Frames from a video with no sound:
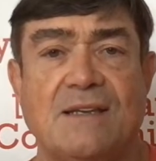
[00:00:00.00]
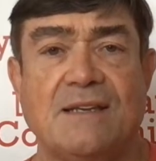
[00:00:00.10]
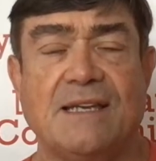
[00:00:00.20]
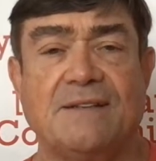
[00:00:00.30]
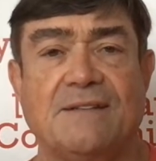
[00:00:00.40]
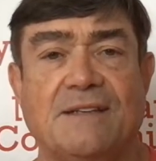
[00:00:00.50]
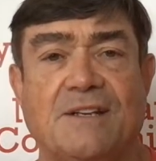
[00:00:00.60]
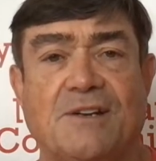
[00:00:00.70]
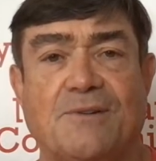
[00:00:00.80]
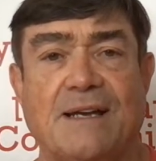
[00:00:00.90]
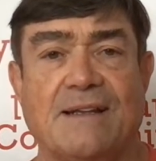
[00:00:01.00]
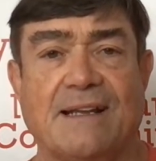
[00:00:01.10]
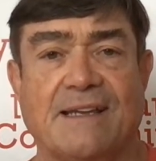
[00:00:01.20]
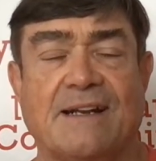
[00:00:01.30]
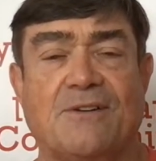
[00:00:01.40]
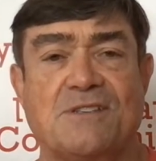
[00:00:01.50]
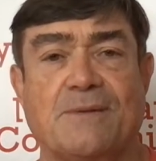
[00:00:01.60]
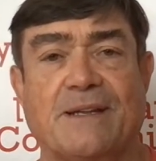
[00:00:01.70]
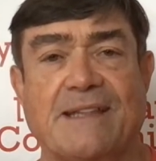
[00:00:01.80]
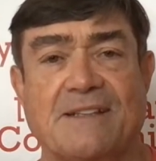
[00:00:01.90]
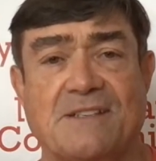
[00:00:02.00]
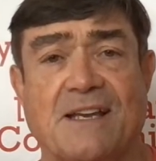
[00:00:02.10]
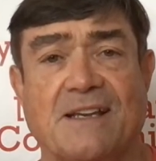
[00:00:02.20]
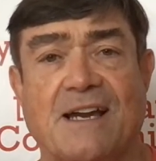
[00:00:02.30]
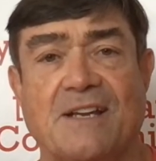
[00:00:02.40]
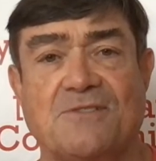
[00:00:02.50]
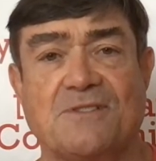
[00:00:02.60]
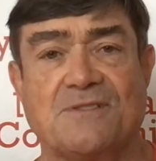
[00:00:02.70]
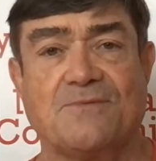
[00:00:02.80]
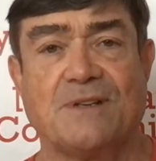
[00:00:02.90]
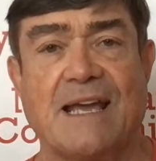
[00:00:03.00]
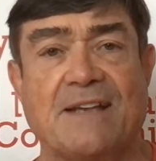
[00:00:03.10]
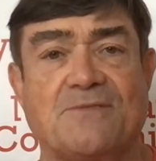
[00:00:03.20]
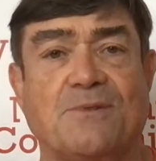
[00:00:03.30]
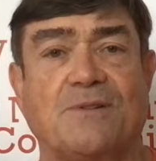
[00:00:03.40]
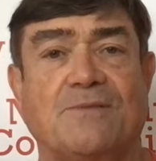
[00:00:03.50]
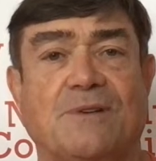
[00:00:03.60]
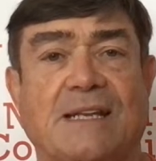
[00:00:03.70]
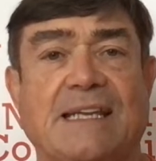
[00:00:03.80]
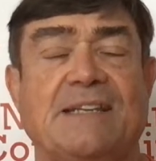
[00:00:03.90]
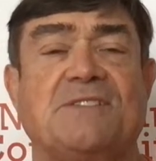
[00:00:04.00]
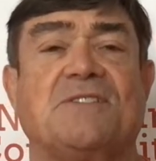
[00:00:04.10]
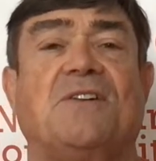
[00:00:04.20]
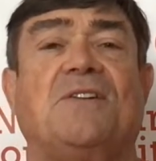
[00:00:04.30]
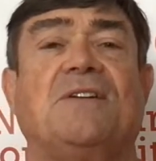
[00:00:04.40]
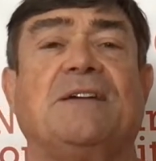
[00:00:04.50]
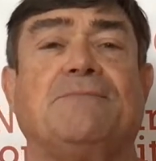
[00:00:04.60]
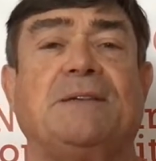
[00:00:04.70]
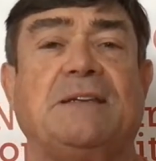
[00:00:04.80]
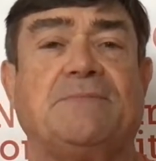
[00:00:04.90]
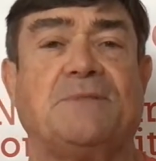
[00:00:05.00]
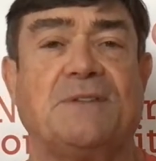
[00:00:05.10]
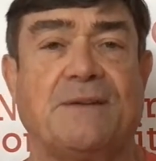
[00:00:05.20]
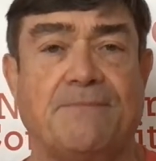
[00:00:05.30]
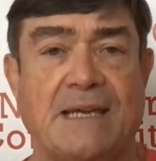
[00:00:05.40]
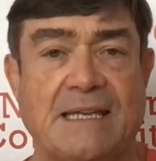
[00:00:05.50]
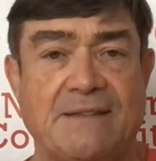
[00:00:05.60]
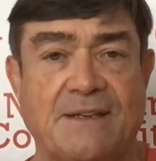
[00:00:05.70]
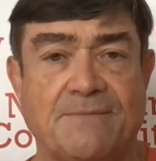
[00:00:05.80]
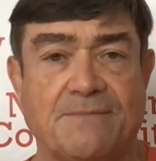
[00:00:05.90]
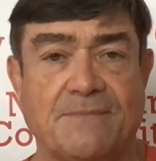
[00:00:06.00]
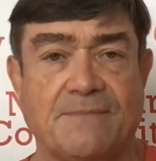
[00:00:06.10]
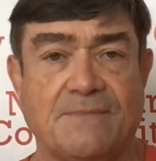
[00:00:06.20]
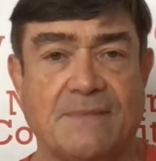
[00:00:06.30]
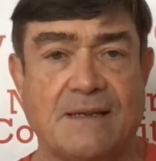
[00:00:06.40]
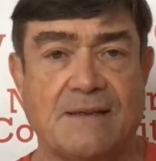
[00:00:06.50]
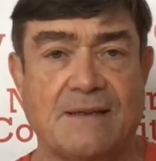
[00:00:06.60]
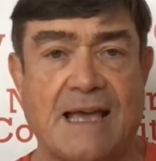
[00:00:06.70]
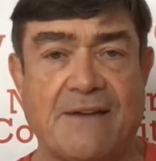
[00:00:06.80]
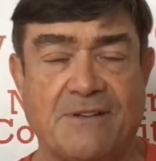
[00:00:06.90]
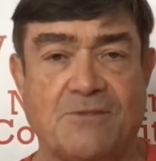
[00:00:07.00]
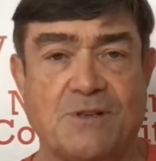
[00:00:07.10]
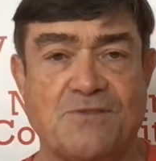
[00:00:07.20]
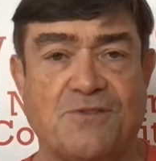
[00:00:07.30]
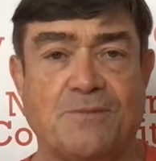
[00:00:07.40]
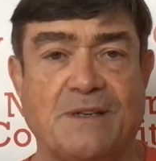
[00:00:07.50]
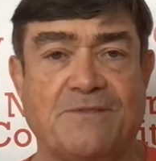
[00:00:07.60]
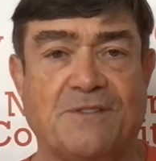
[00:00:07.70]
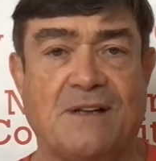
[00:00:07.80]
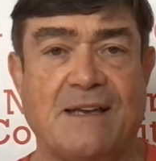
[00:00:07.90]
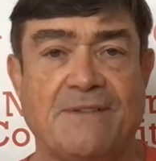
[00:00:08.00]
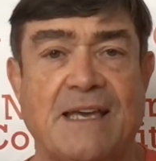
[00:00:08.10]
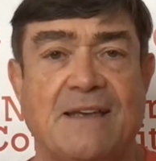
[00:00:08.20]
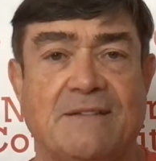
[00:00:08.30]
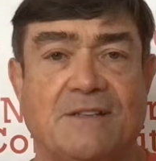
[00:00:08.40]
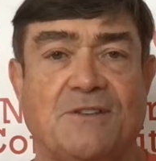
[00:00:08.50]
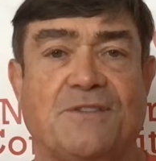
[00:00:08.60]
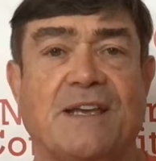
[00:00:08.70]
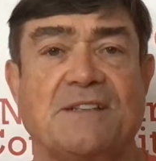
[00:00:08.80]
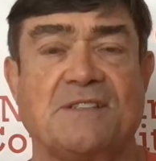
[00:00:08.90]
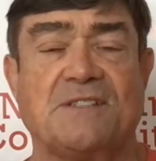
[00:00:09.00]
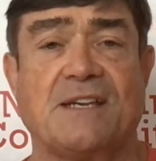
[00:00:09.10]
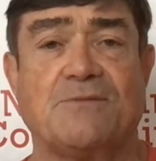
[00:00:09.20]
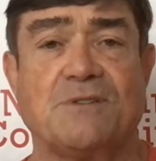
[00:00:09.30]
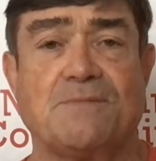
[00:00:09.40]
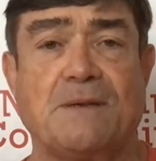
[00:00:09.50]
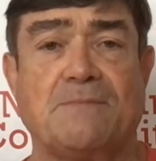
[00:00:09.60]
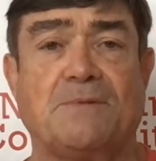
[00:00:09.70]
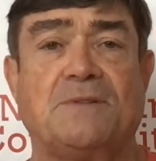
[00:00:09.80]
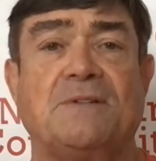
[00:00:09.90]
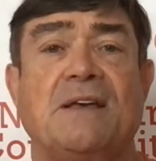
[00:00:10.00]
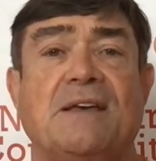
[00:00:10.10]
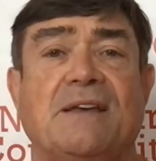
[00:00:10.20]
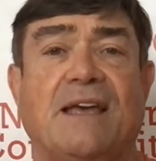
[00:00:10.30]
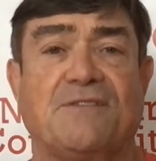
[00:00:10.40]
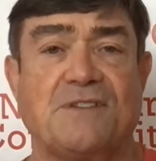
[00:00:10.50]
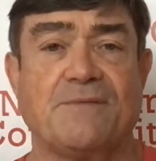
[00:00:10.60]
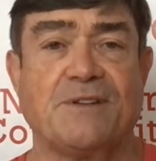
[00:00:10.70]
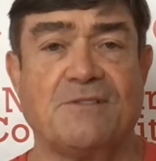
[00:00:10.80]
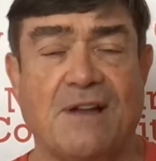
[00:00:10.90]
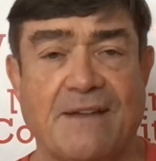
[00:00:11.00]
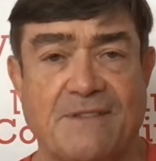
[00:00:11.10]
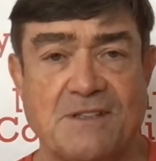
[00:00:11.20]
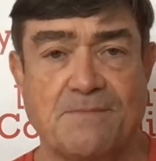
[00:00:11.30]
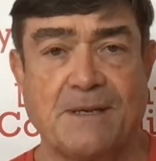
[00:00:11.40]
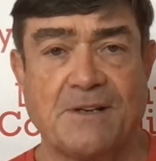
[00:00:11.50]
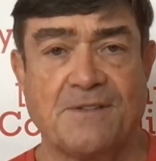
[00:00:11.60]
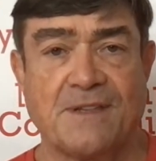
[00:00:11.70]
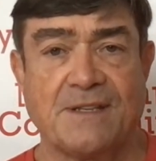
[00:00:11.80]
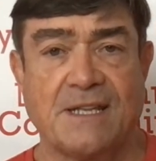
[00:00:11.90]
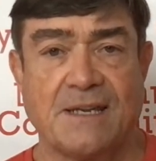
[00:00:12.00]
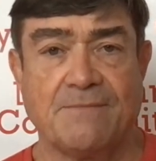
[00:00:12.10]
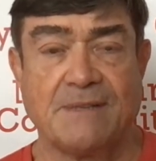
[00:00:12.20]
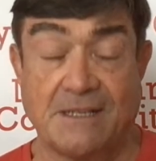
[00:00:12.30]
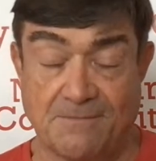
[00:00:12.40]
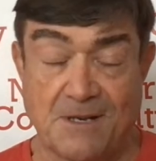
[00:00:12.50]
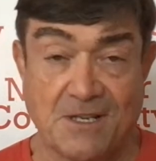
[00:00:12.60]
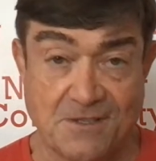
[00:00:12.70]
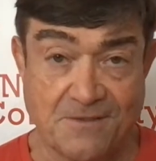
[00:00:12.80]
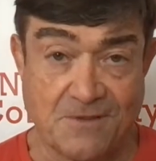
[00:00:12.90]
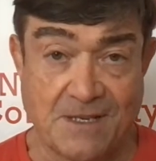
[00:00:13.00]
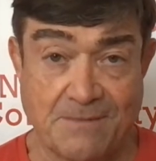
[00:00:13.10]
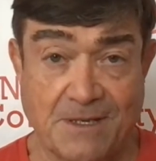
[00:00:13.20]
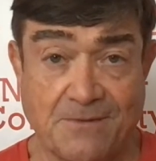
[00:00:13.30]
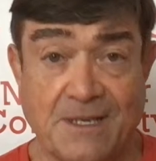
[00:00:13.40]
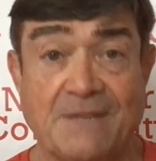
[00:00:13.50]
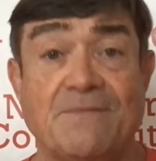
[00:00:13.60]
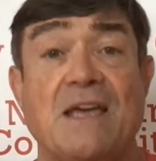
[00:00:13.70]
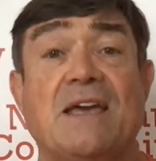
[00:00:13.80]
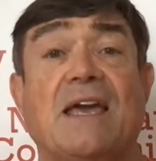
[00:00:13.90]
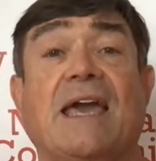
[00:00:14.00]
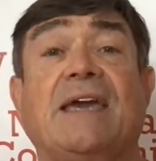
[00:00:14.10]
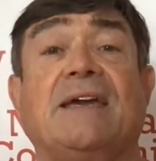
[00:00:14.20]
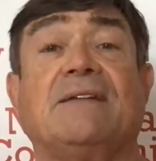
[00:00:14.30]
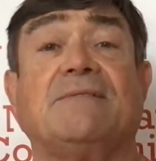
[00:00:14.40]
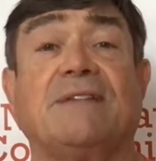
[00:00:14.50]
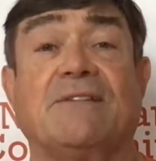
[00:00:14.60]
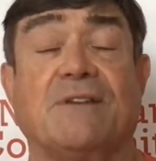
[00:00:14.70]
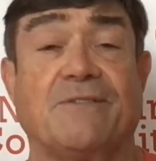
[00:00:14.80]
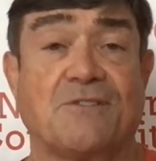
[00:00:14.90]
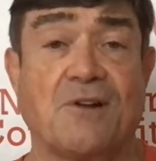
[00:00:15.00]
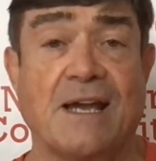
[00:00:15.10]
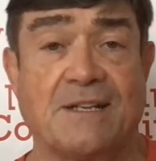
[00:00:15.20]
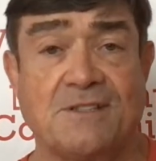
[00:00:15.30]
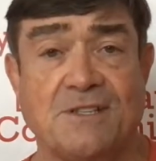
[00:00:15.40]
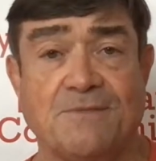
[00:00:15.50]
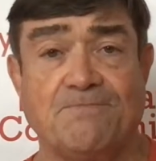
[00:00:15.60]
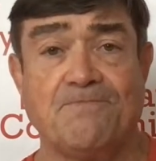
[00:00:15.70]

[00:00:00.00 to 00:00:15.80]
And, again, I always think about that psychiatrist would ask what he saw in people that made them having a rich, full, meaningful life. The two things he said was people have something in their life that's bigger than them, in a positive way, by the way, and they live with gratitude.